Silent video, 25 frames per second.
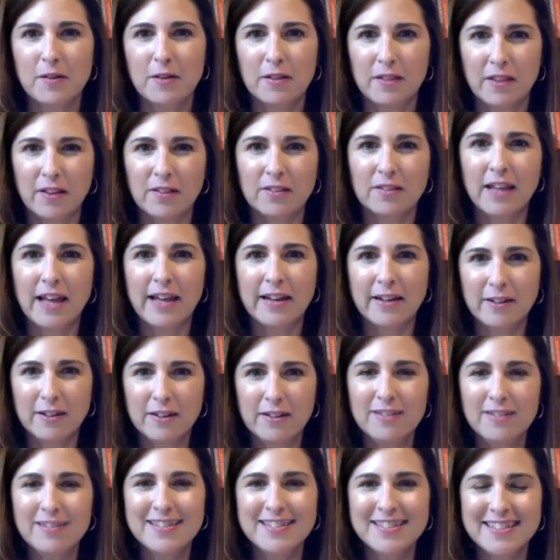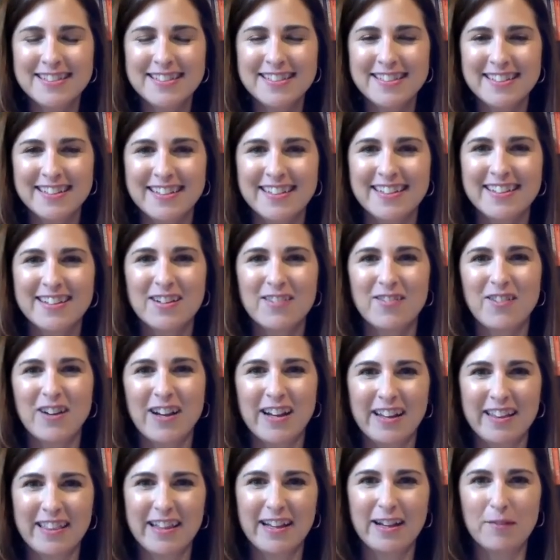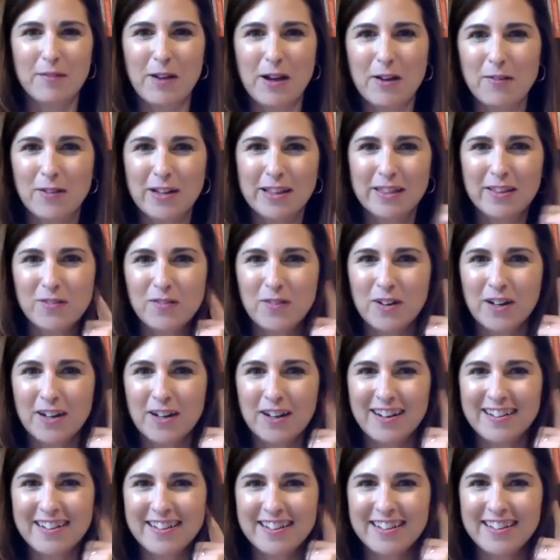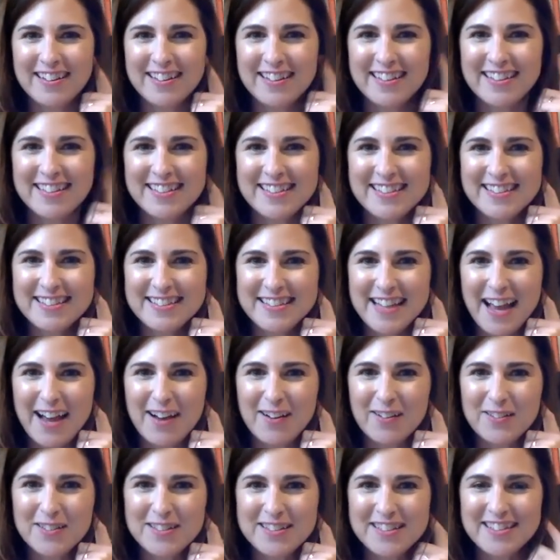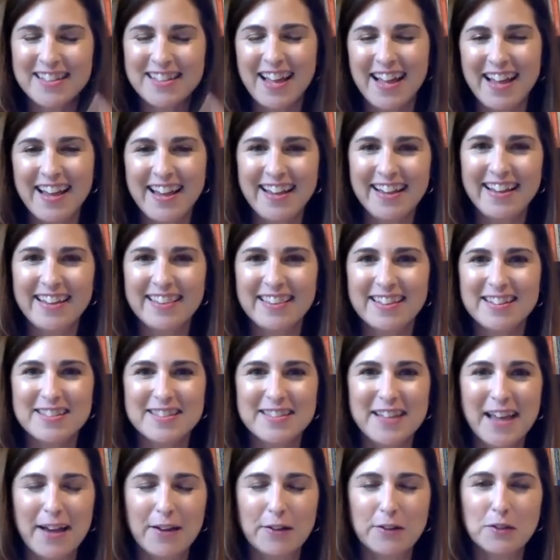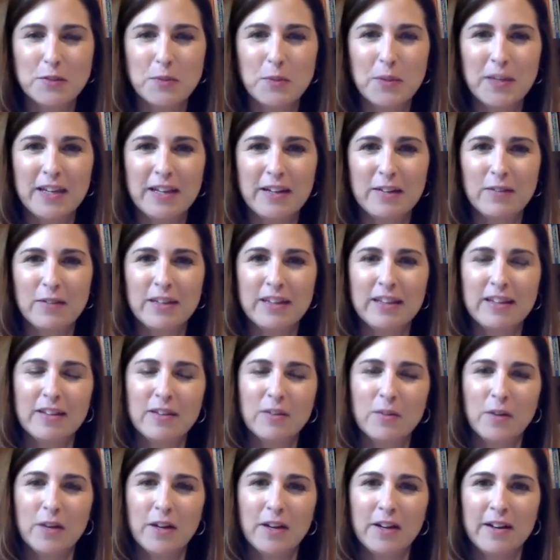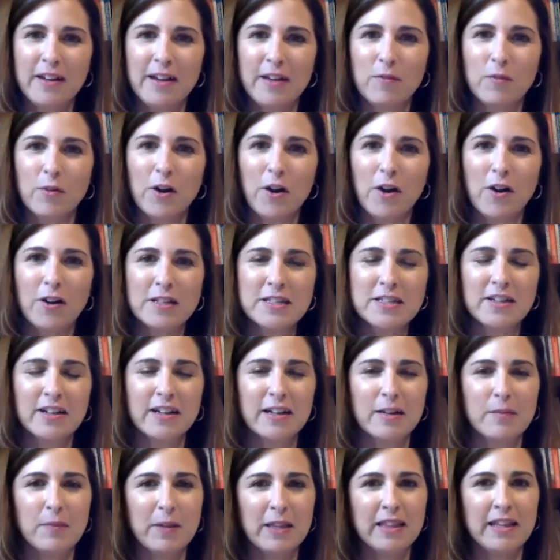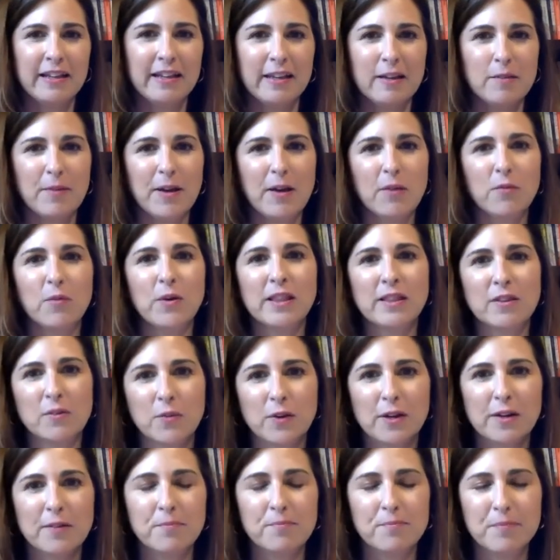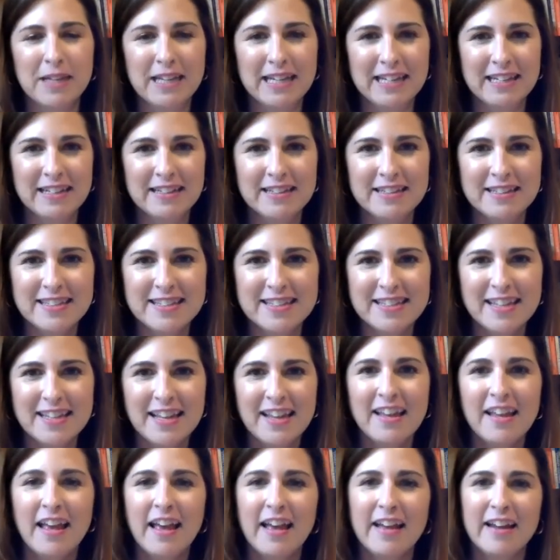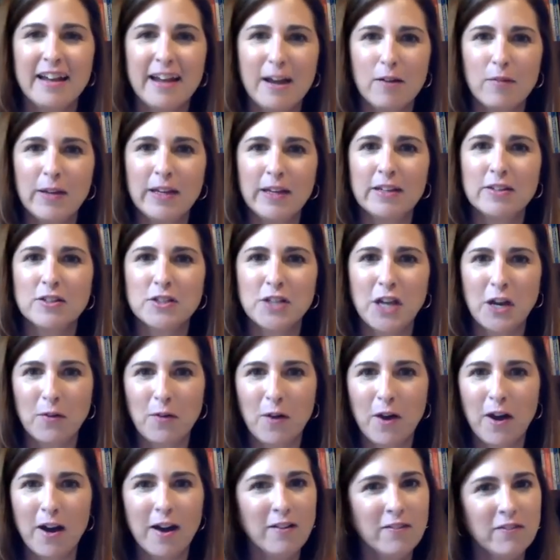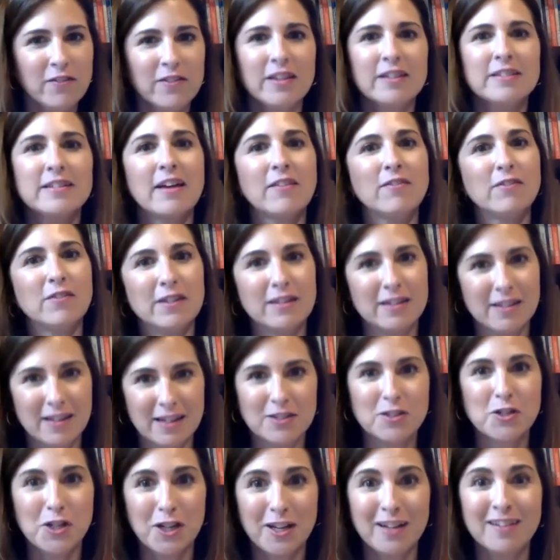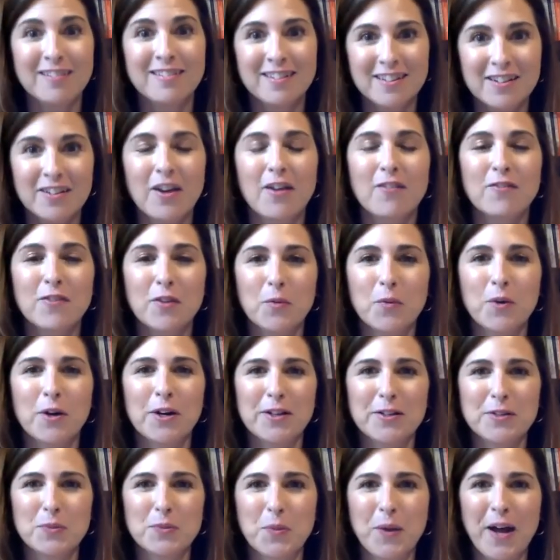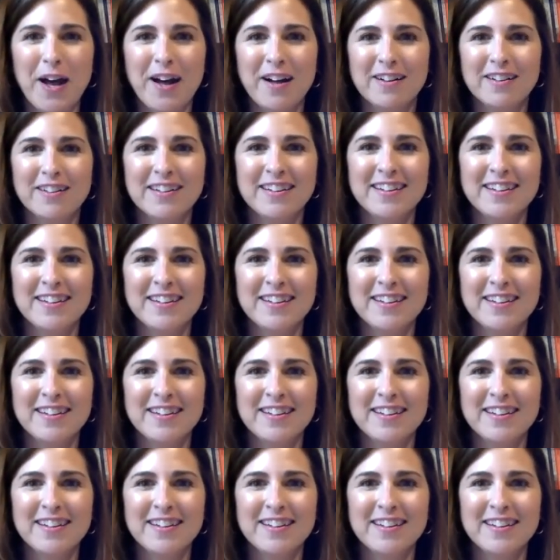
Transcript: the letters. We're going to think about what the word sounds like and the sounds we hear within the word. And we're also going to be thinking about what the word means and how we could show off the definition of the word as well.